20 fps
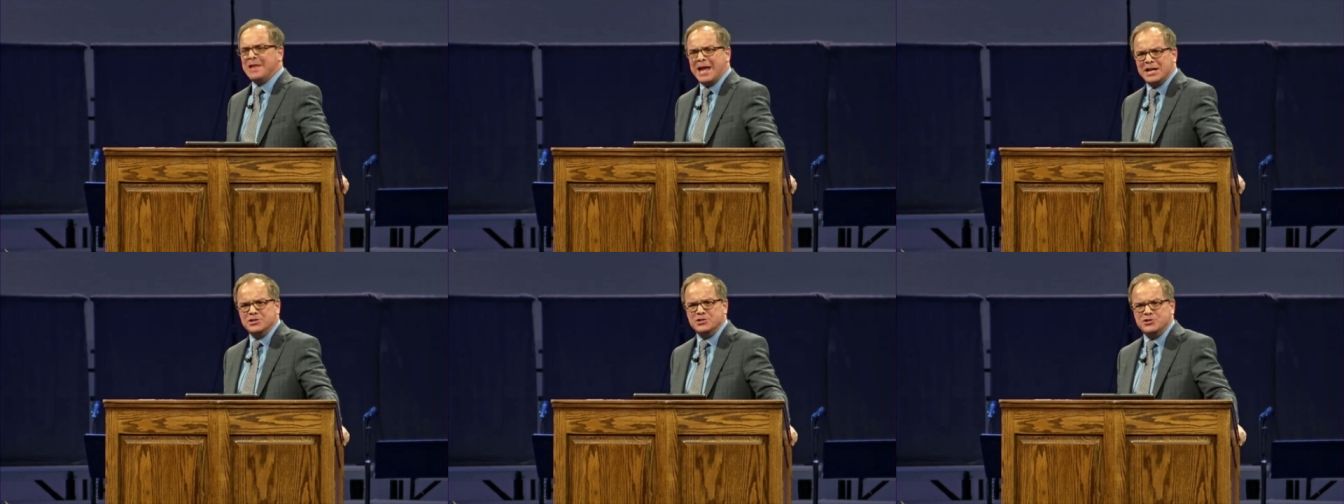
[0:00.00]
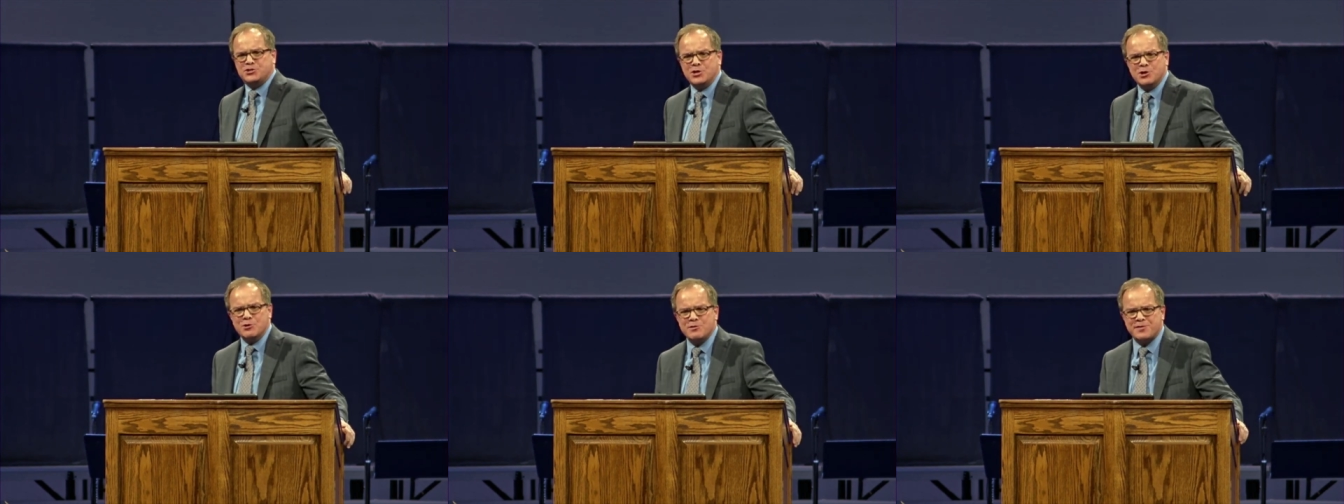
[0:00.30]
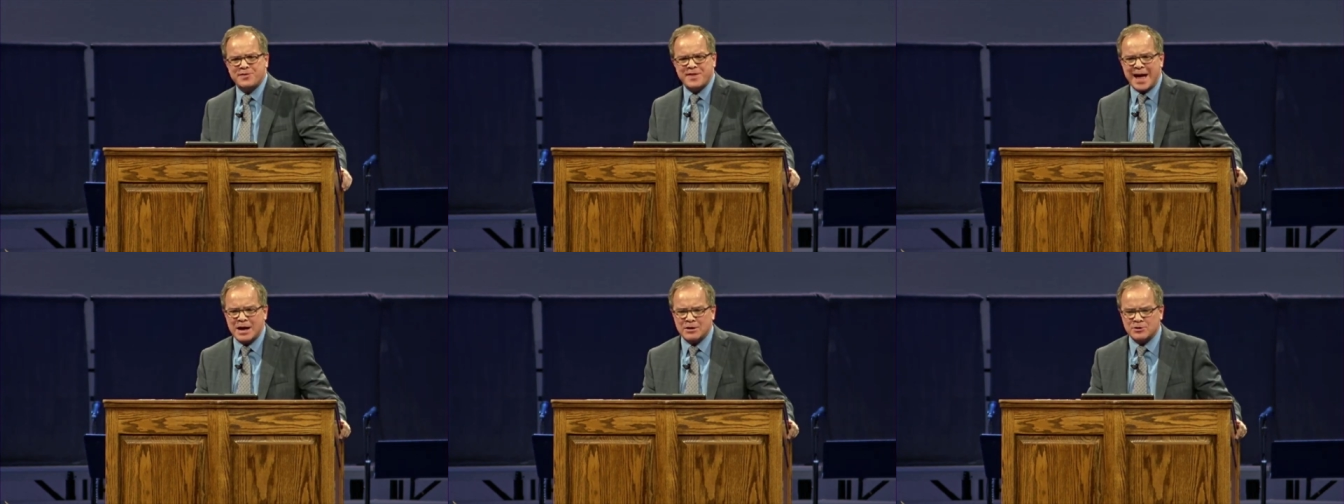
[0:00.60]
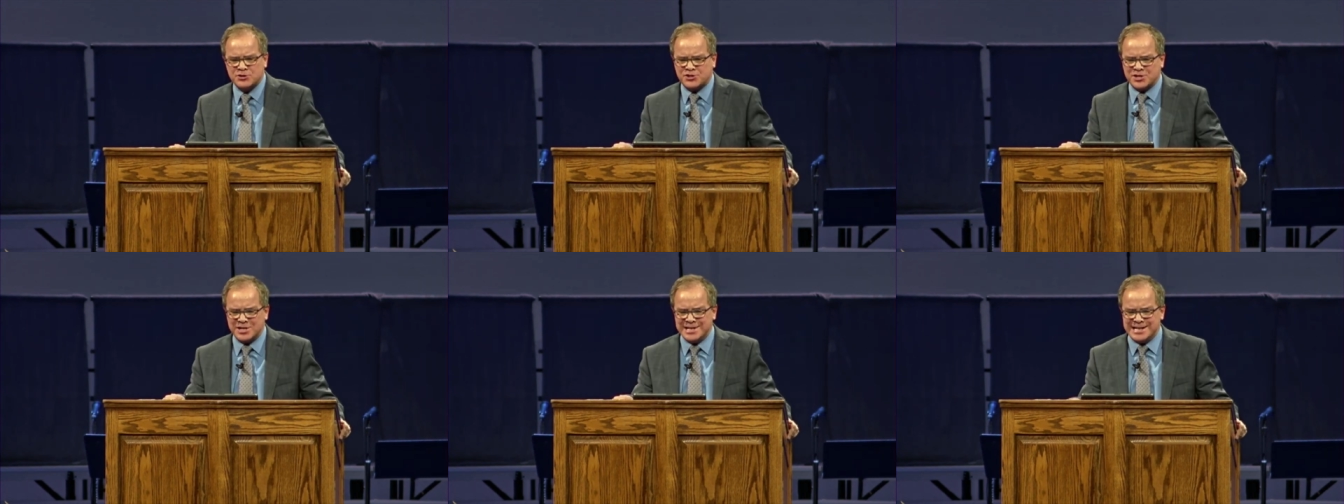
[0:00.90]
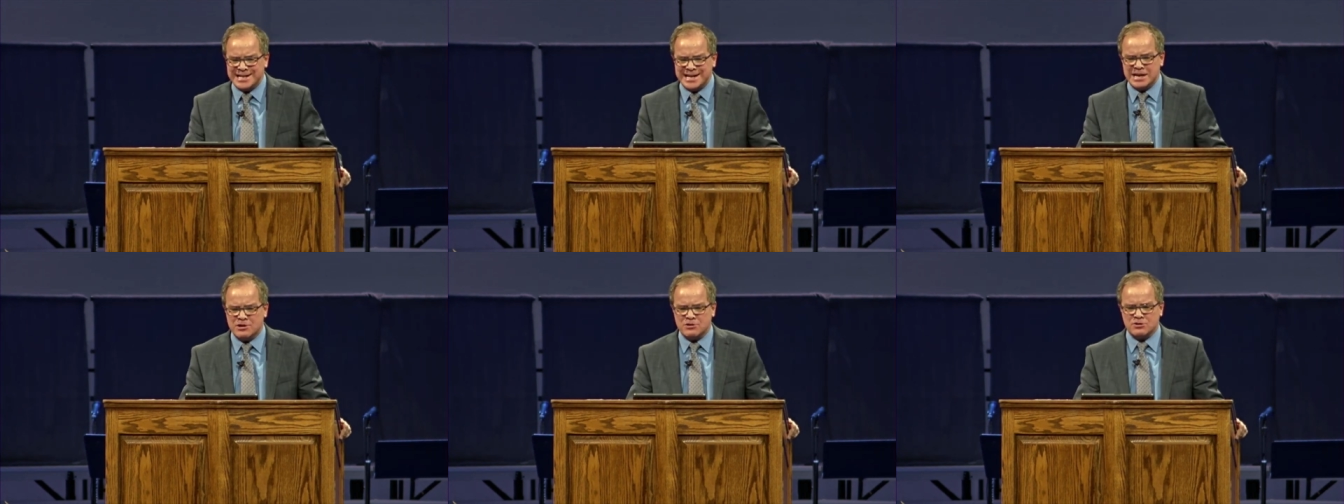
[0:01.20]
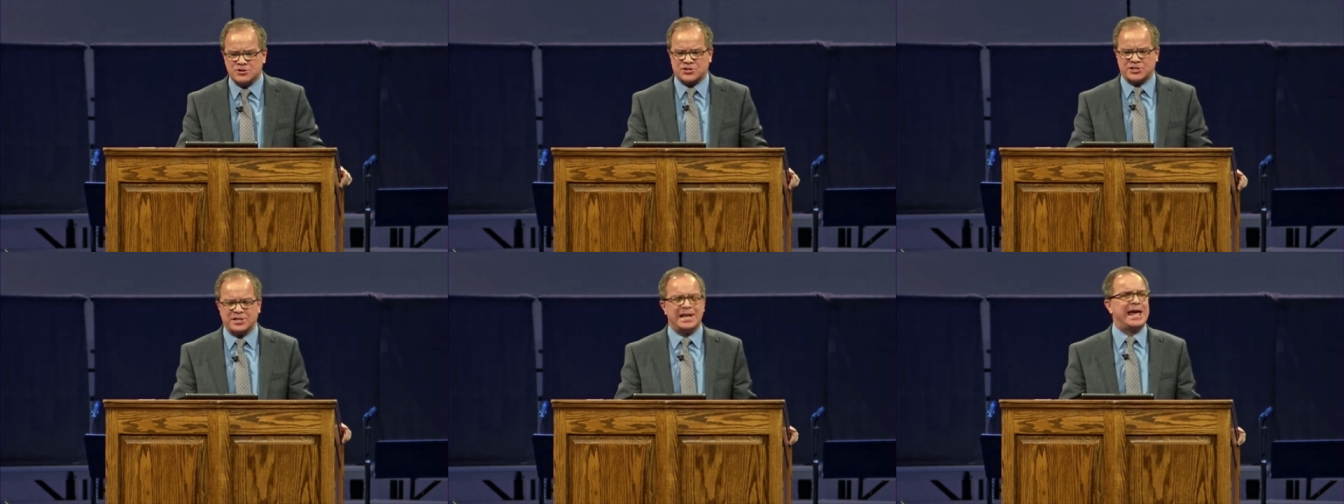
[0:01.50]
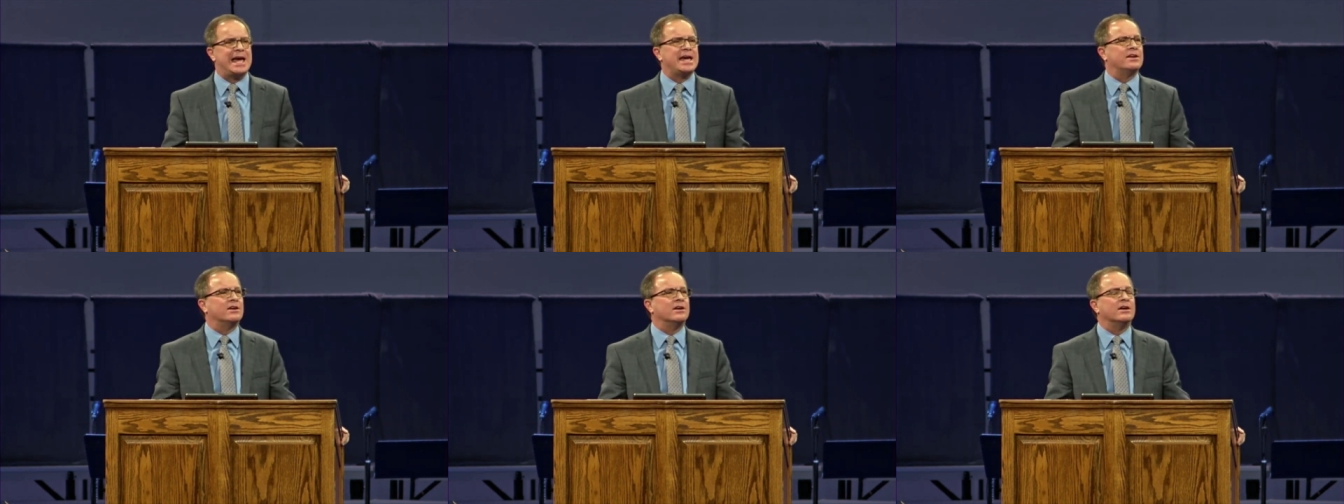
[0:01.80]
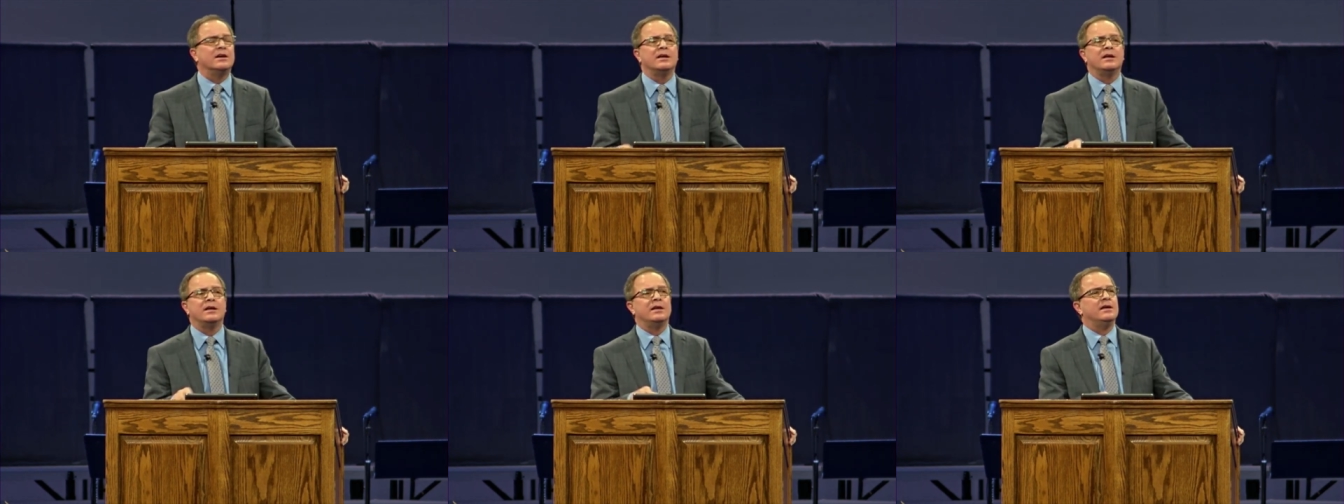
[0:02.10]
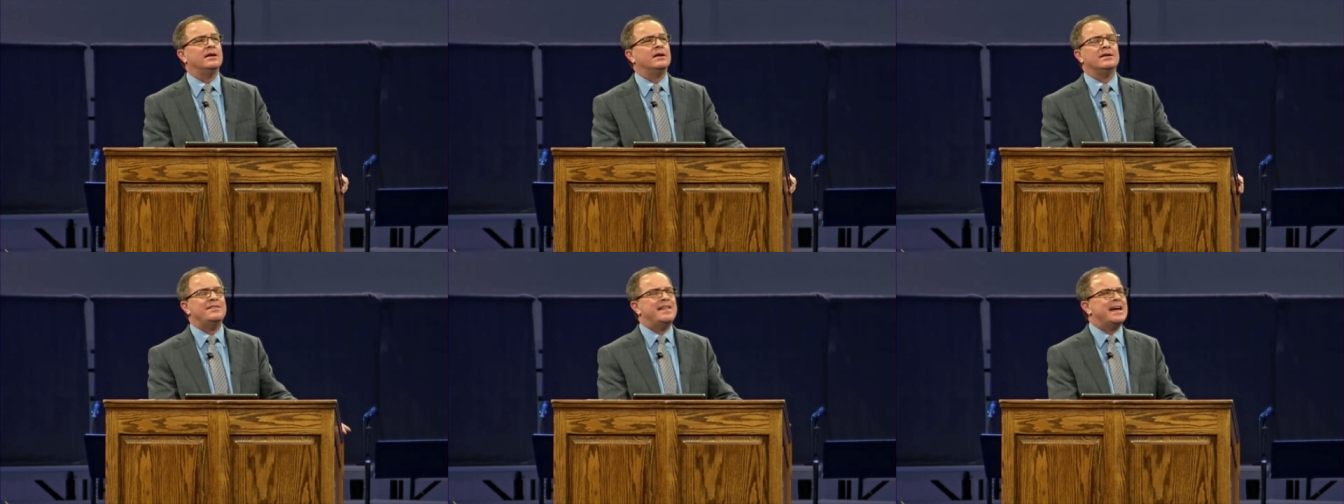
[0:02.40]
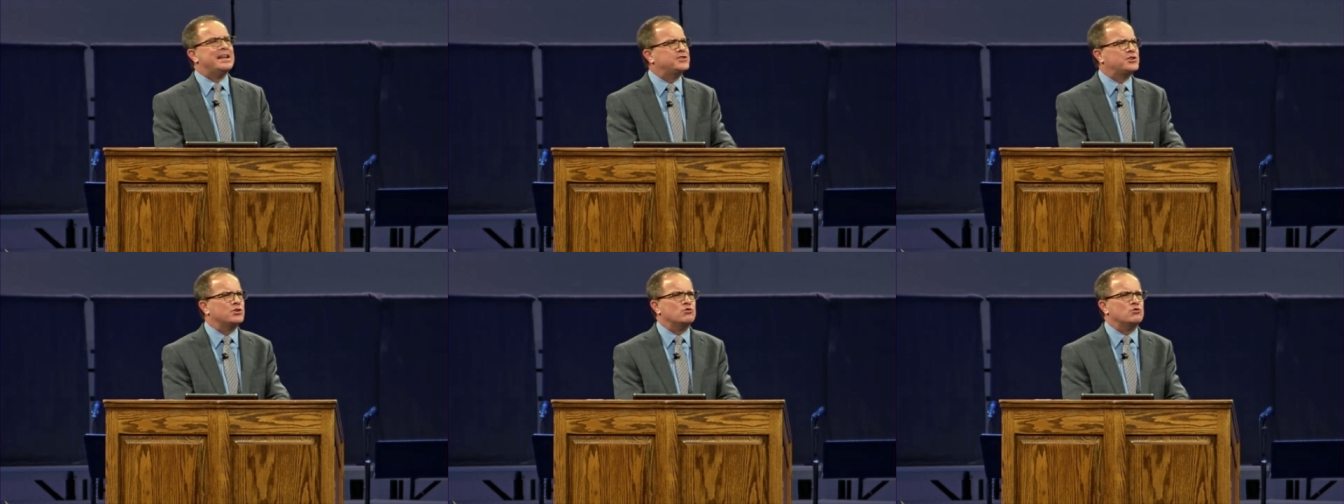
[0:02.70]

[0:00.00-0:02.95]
And 2,000 years later, that's